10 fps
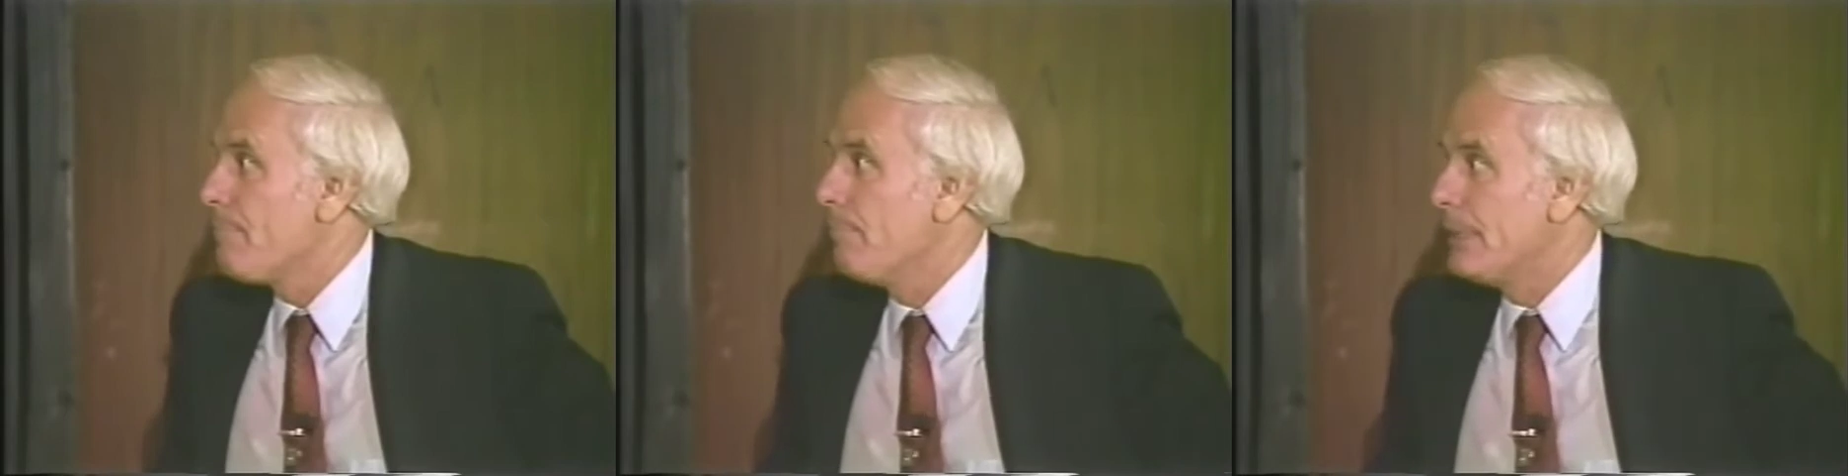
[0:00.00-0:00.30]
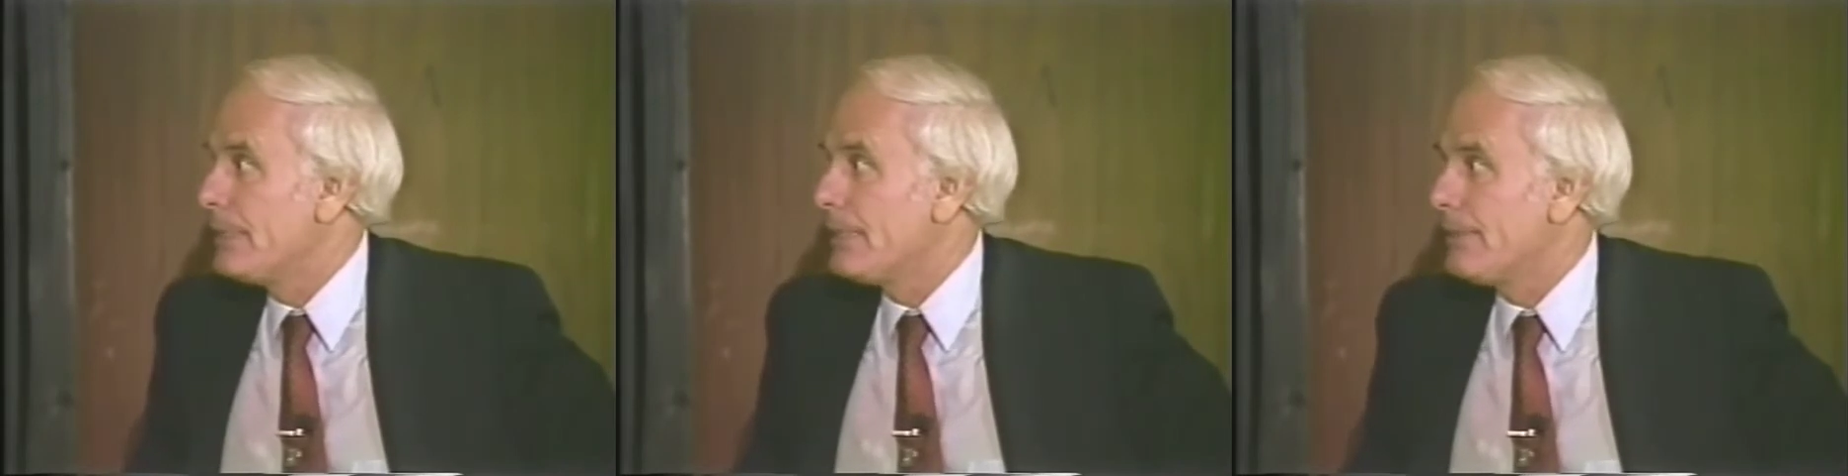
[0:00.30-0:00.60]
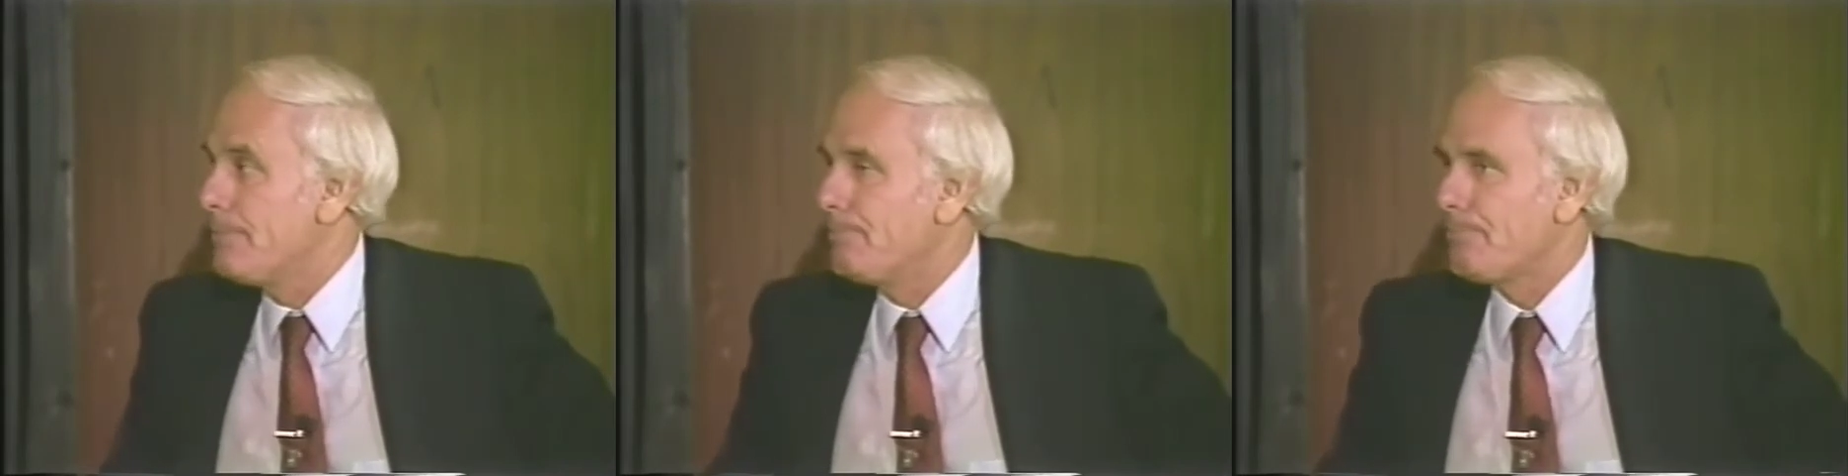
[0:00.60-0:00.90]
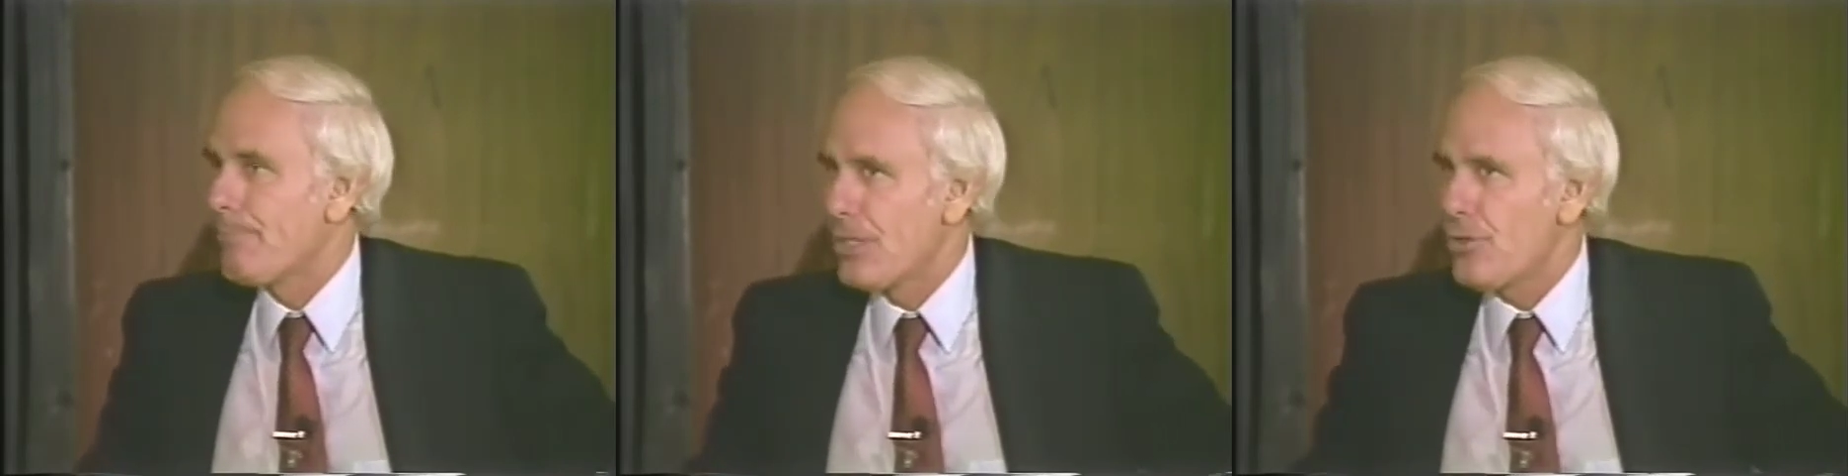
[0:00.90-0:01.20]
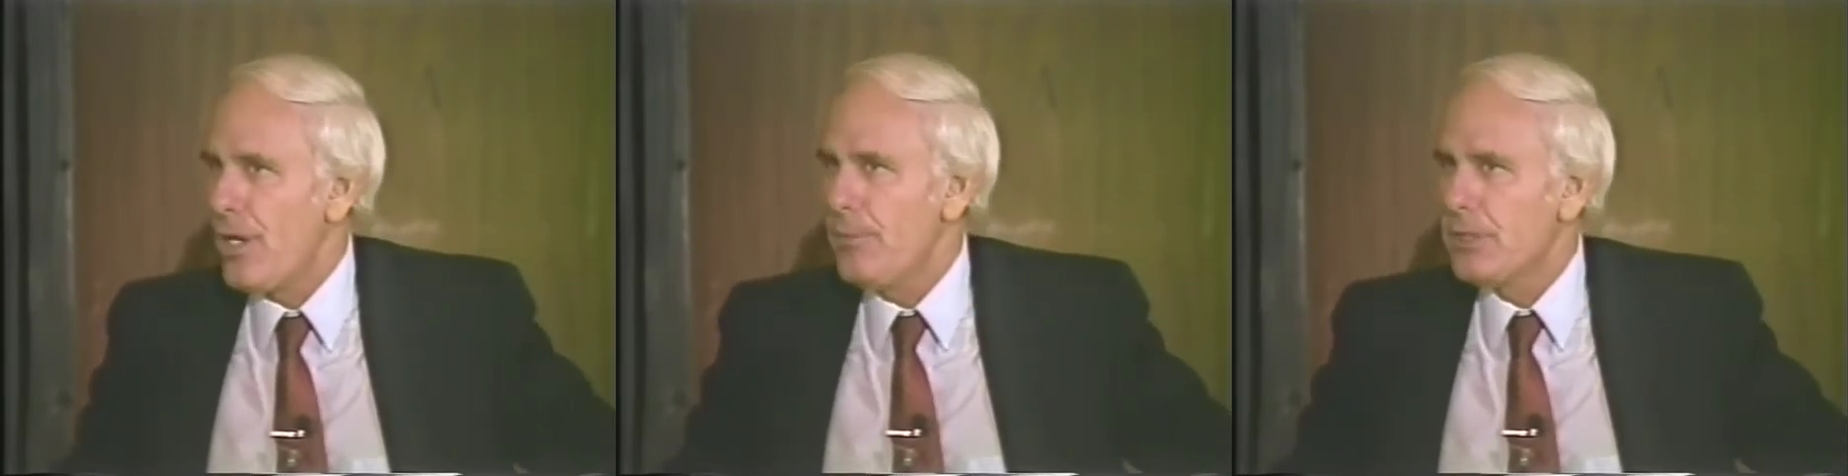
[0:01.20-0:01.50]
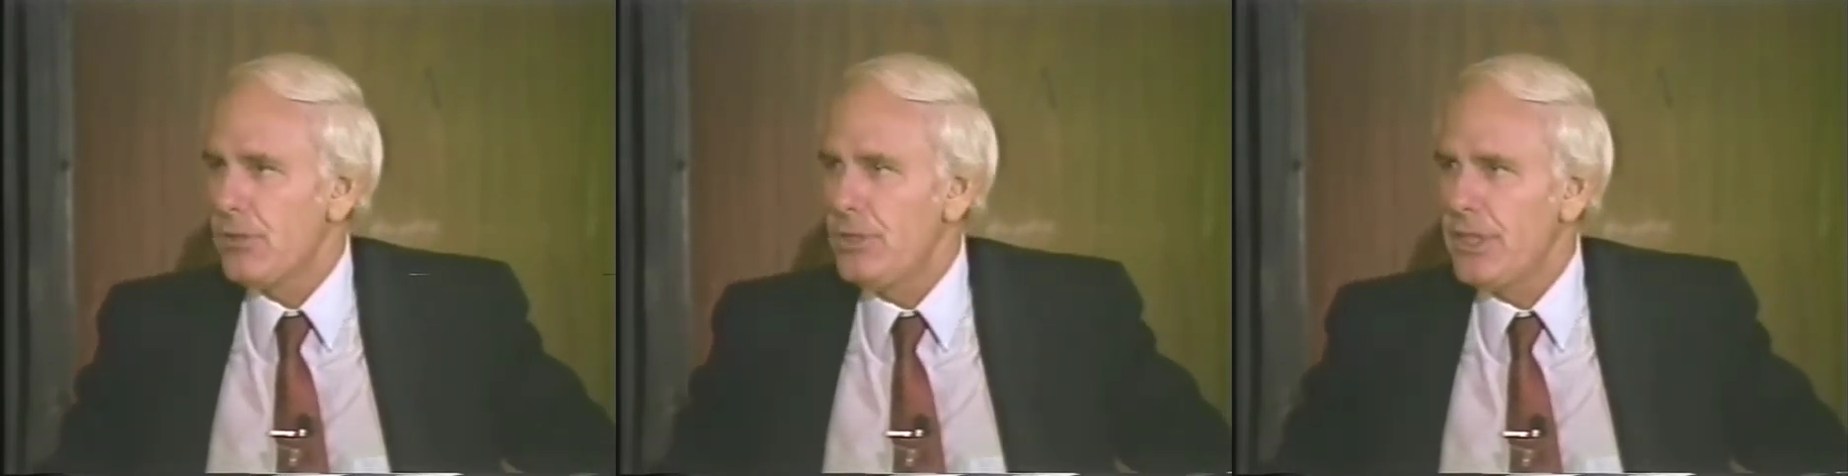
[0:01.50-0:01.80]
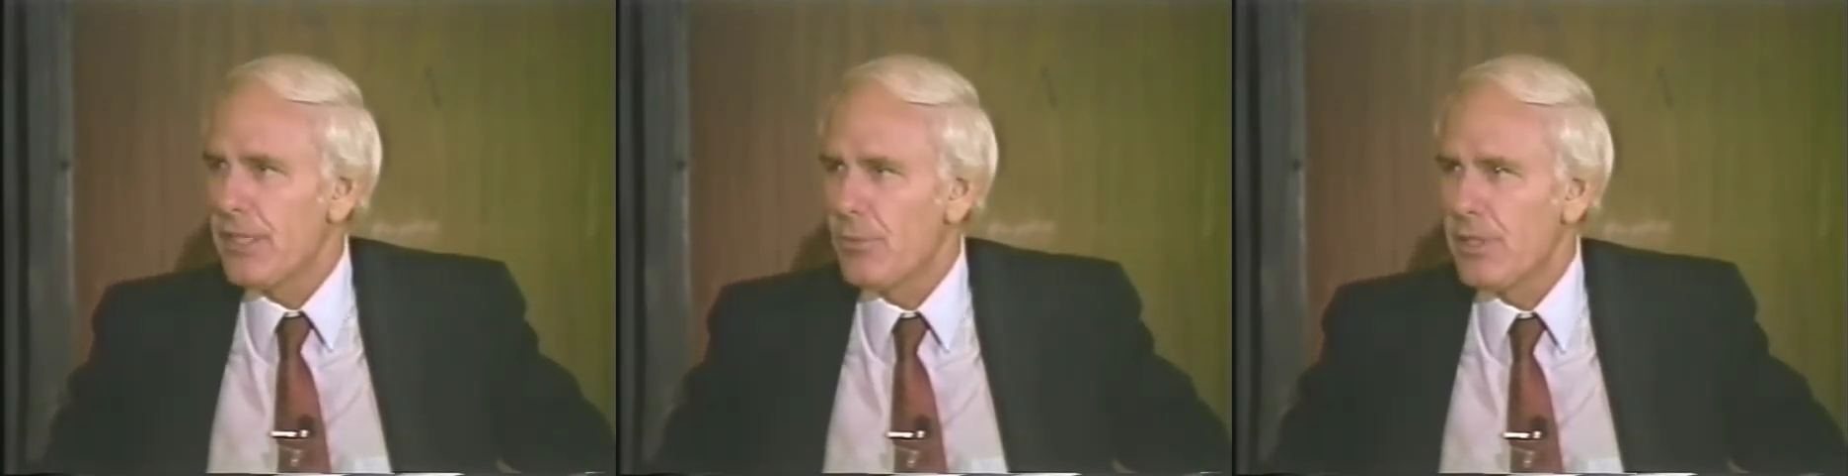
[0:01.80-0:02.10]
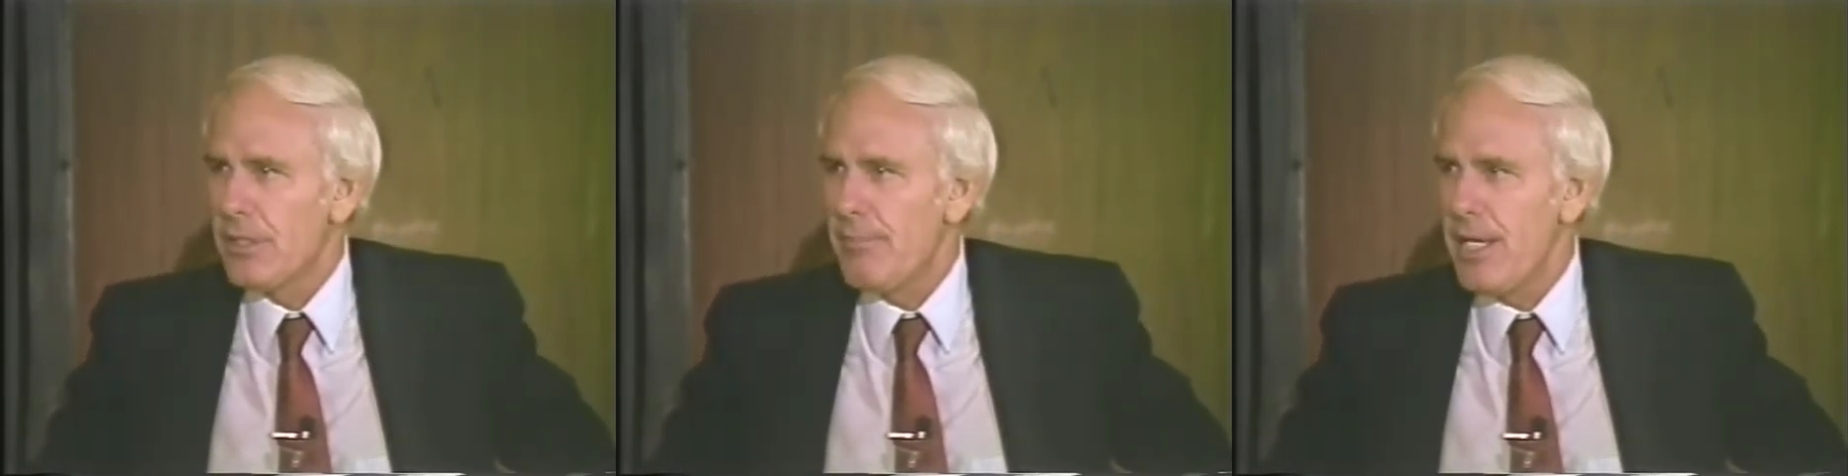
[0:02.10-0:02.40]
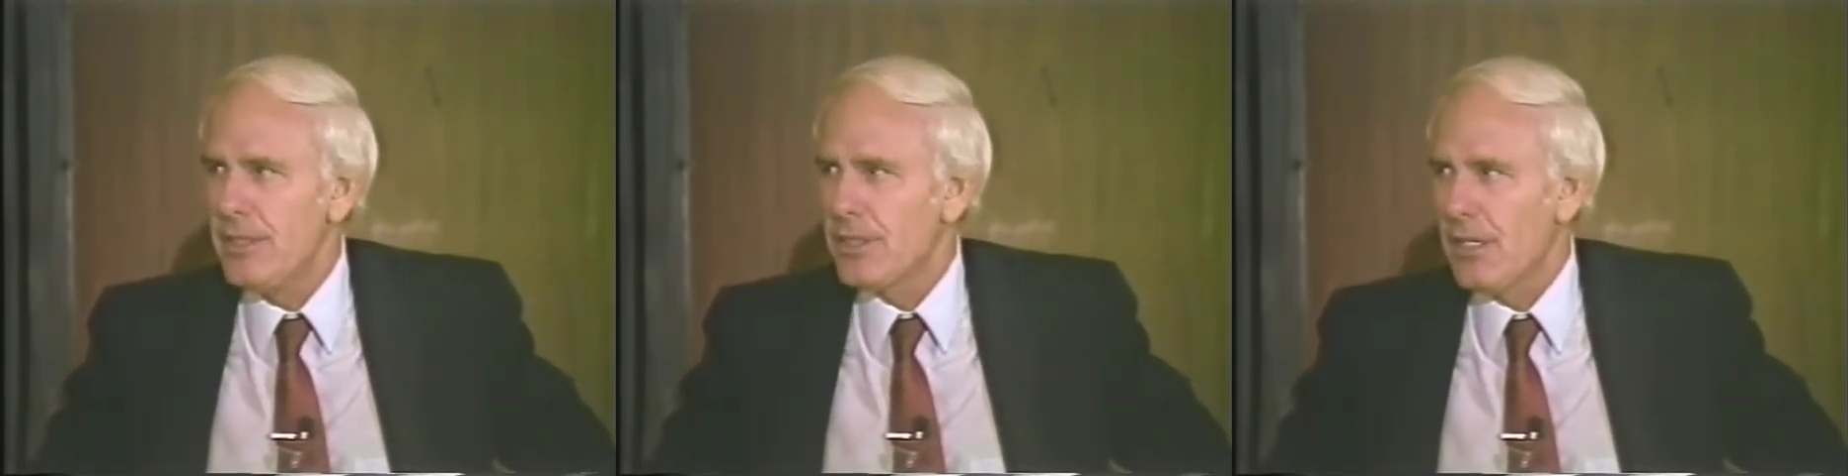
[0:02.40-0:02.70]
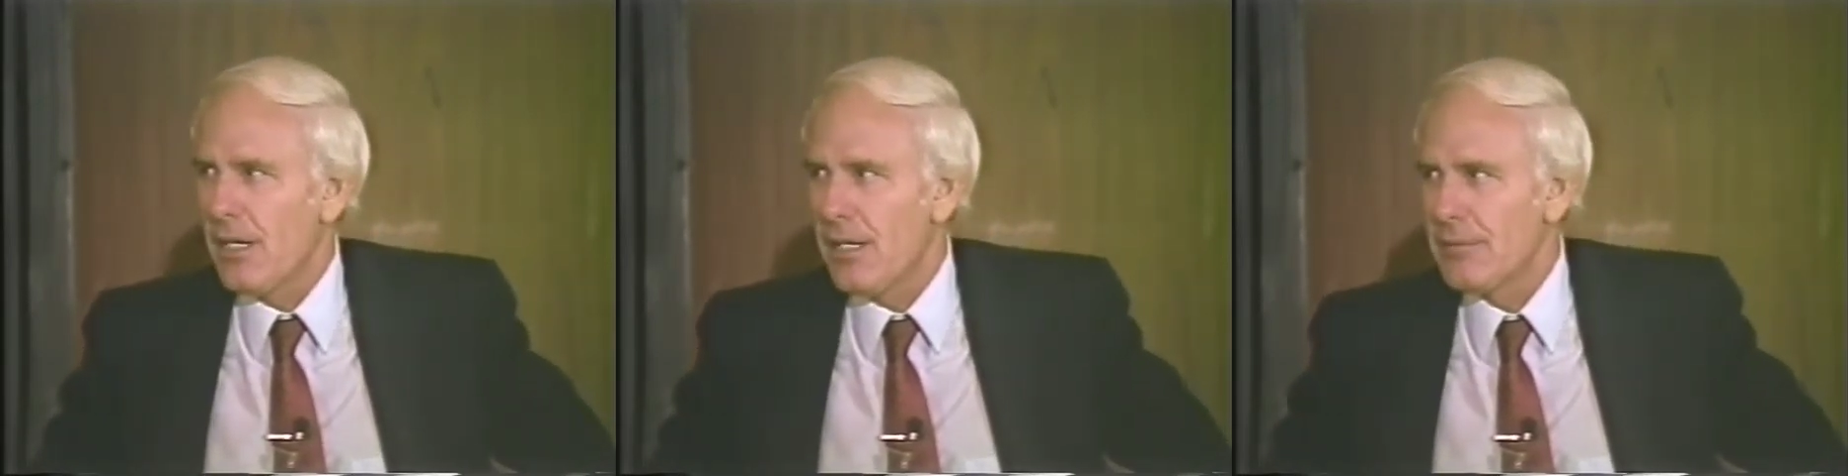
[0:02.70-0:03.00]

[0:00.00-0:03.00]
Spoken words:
But try to associate where the demands are high.